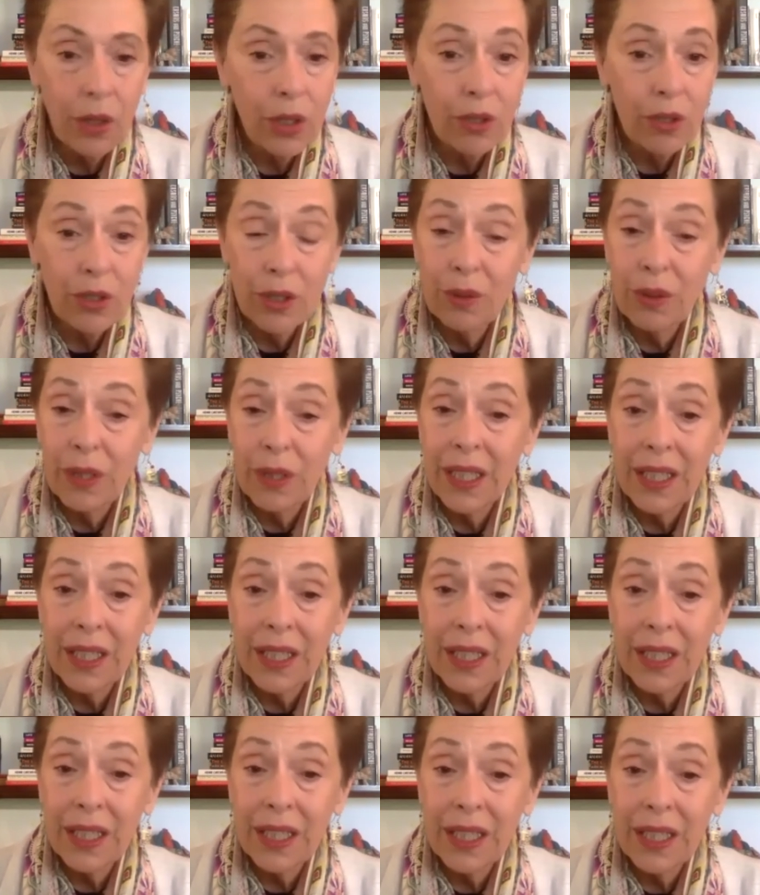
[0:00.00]
doing
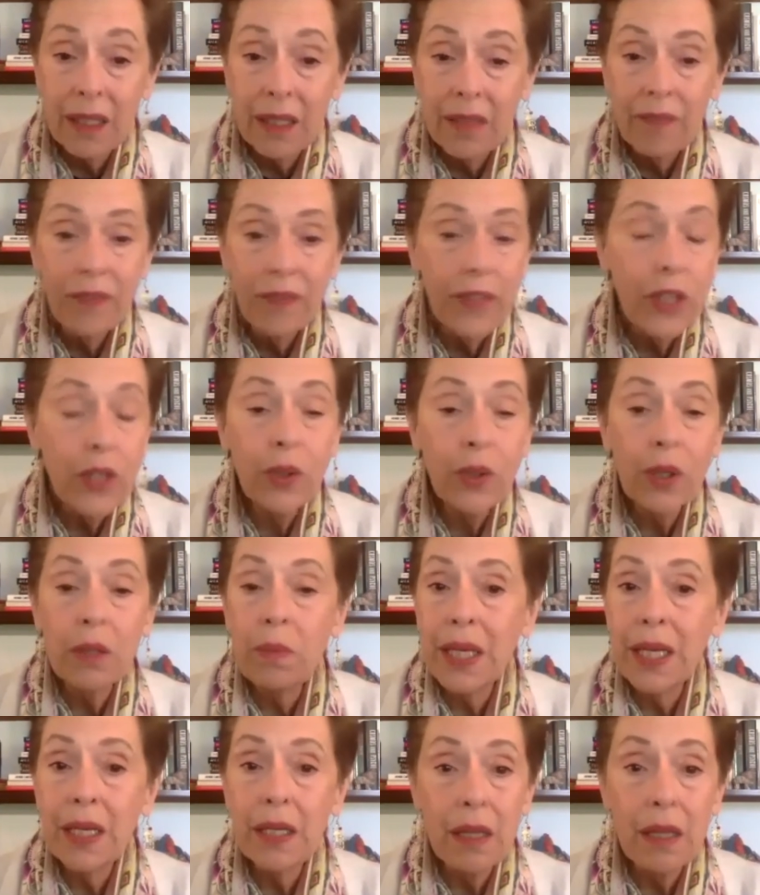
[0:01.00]
it. You can
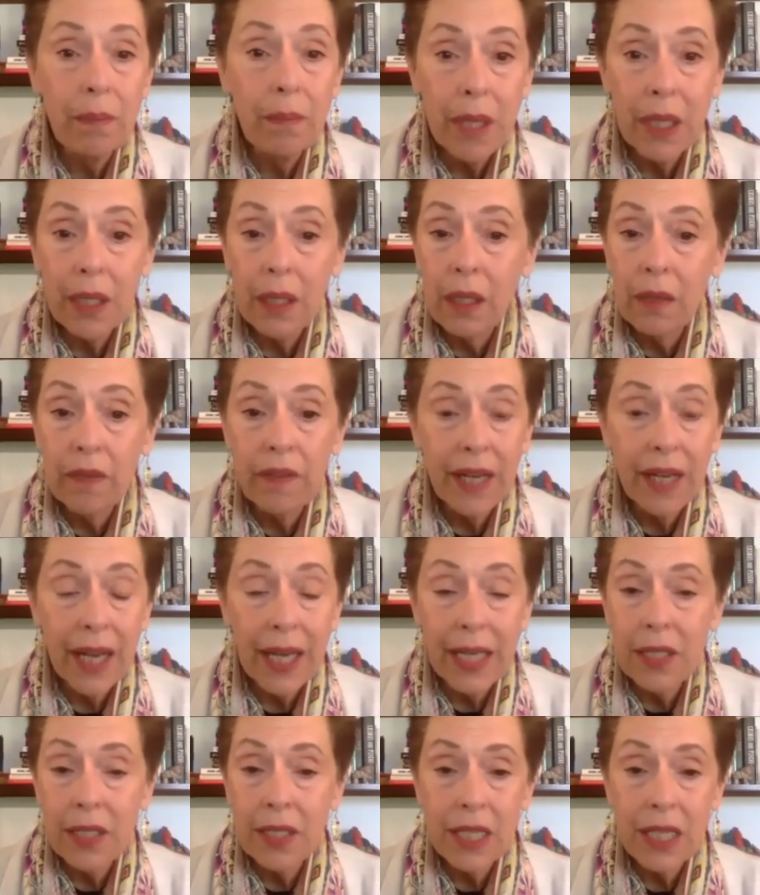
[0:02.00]
be in the middle of an
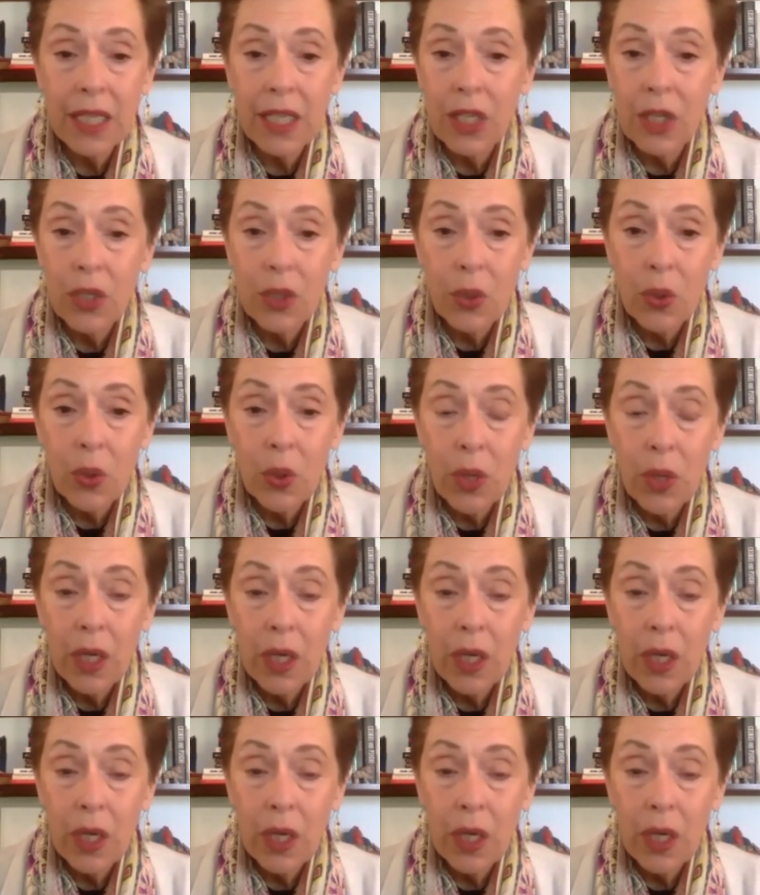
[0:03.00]
ICU.